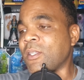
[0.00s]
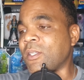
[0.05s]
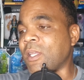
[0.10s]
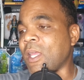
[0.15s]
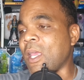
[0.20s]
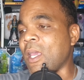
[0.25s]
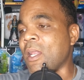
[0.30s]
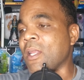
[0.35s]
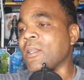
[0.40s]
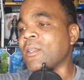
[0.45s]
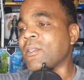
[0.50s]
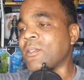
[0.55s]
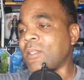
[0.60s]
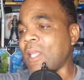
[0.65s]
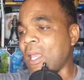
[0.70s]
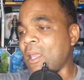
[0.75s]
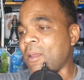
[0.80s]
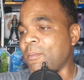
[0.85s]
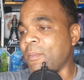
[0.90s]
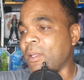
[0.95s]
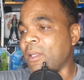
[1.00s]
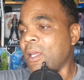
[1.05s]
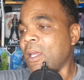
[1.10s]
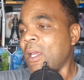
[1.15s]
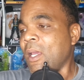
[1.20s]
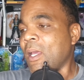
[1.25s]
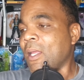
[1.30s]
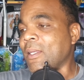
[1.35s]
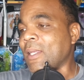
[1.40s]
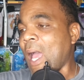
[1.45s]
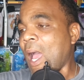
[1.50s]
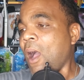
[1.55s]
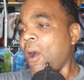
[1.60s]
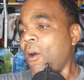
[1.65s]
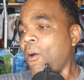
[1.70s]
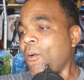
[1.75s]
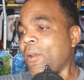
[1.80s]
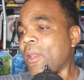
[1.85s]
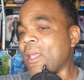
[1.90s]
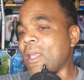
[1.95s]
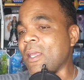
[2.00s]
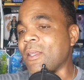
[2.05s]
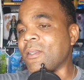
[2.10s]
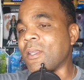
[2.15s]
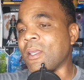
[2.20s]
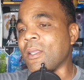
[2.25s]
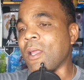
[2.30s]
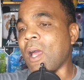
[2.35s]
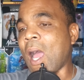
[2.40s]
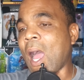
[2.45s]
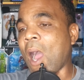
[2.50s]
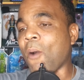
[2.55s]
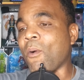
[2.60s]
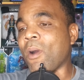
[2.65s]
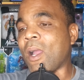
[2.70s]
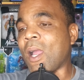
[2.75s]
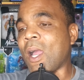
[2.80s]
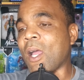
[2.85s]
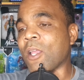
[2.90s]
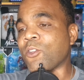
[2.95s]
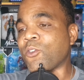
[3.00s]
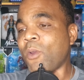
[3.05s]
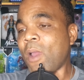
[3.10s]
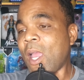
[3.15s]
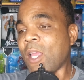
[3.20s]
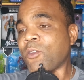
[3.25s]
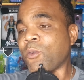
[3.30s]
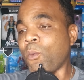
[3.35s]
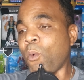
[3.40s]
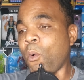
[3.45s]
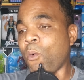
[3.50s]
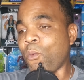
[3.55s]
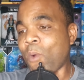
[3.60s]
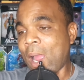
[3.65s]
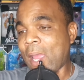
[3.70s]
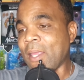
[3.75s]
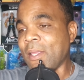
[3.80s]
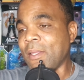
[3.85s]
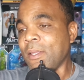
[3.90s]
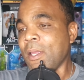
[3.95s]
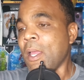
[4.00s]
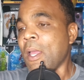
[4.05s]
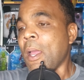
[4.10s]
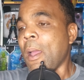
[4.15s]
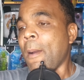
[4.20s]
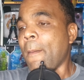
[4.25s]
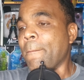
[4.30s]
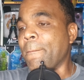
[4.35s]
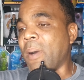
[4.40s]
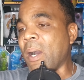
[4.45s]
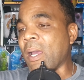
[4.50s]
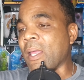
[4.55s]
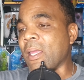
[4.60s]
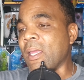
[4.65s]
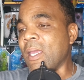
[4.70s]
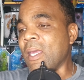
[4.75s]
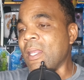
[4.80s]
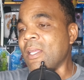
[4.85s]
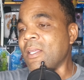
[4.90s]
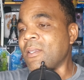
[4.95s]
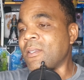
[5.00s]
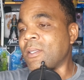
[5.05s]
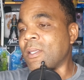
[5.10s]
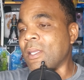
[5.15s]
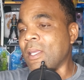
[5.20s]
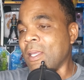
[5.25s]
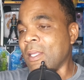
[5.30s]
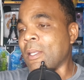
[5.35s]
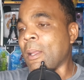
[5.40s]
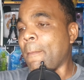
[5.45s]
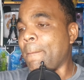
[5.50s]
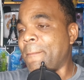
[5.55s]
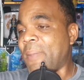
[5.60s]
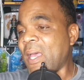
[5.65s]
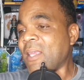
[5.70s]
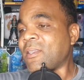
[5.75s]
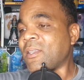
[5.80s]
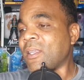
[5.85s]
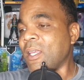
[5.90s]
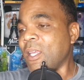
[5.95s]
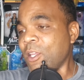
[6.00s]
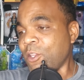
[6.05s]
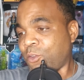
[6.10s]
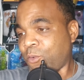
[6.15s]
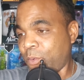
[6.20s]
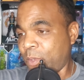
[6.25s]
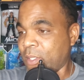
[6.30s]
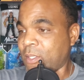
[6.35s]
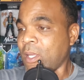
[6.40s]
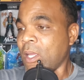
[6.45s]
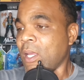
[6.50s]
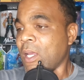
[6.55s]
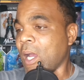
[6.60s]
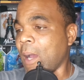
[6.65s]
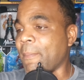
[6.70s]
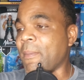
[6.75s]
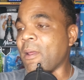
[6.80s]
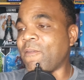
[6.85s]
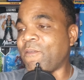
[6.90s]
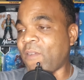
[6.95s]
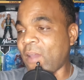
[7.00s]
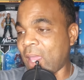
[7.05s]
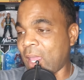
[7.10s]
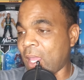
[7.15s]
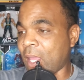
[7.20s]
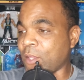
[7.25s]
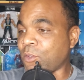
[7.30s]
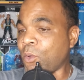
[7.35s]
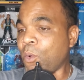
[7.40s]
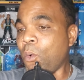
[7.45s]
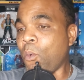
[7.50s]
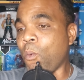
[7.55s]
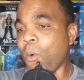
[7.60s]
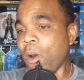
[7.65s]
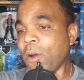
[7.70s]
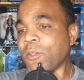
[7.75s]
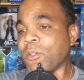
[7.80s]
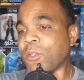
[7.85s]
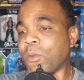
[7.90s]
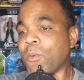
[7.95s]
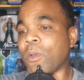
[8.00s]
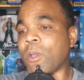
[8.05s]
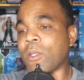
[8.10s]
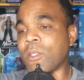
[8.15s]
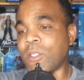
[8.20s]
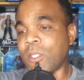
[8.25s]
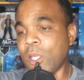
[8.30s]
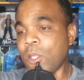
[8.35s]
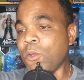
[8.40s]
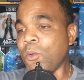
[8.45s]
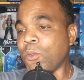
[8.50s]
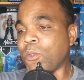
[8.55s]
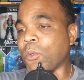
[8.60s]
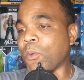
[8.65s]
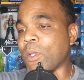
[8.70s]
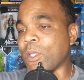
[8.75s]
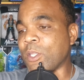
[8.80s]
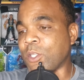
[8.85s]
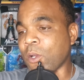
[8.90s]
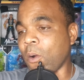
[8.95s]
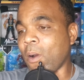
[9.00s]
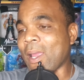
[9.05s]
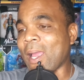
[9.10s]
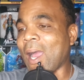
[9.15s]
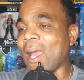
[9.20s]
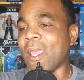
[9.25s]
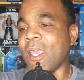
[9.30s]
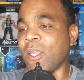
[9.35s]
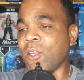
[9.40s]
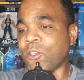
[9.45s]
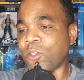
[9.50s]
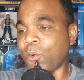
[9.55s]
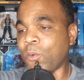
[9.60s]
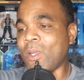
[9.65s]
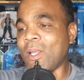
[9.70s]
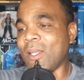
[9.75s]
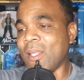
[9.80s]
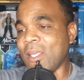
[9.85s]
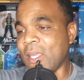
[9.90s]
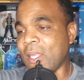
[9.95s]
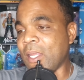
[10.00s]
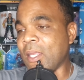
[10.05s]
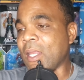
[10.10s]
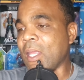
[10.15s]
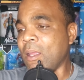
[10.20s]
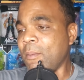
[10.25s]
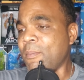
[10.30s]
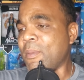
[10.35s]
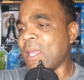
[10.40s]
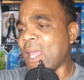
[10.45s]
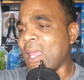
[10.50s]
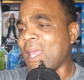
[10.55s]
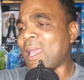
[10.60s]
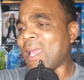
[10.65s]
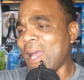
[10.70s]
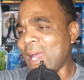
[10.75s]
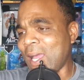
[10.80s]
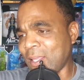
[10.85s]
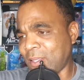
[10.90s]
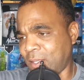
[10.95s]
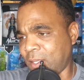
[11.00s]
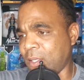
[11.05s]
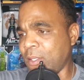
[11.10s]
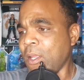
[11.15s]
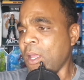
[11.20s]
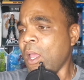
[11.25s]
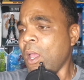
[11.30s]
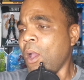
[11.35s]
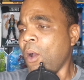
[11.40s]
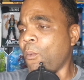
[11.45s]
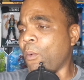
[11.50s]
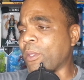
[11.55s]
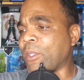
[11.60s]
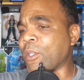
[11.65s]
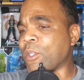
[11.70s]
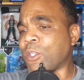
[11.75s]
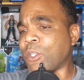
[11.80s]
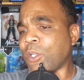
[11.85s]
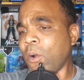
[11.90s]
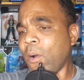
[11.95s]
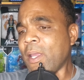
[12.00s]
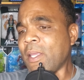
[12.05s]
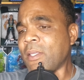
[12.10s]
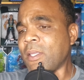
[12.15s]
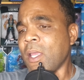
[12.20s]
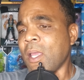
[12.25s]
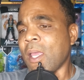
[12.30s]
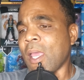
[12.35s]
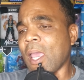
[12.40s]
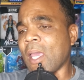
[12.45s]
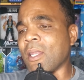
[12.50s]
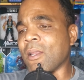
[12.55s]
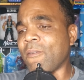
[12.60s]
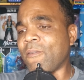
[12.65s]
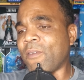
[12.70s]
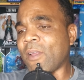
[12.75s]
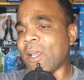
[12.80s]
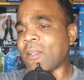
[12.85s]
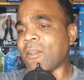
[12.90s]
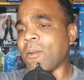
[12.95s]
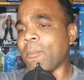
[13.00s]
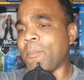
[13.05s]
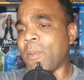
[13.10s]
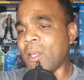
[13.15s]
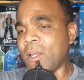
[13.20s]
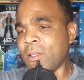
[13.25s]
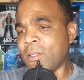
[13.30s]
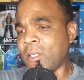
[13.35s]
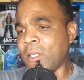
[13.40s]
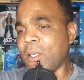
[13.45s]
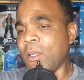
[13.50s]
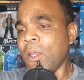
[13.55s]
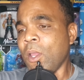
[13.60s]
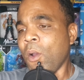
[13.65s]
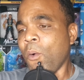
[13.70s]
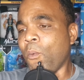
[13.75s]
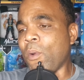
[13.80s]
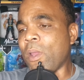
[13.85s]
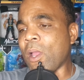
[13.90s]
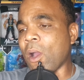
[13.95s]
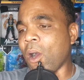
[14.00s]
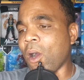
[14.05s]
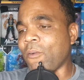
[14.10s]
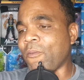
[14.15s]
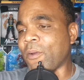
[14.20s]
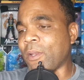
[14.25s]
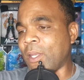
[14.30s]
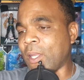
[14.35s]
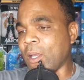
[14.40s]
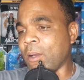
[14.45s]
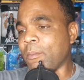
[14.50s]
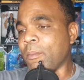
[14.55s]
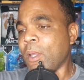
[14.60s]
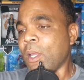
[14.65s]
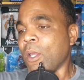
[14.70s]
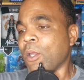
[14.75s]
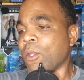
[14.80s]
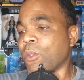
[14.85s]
said in a statement, "Not only is it our contractual right, but it is in the best interest of the fans who wants to continue to enjoy our industry-leading NBA content with the choice and the flexibility we offer them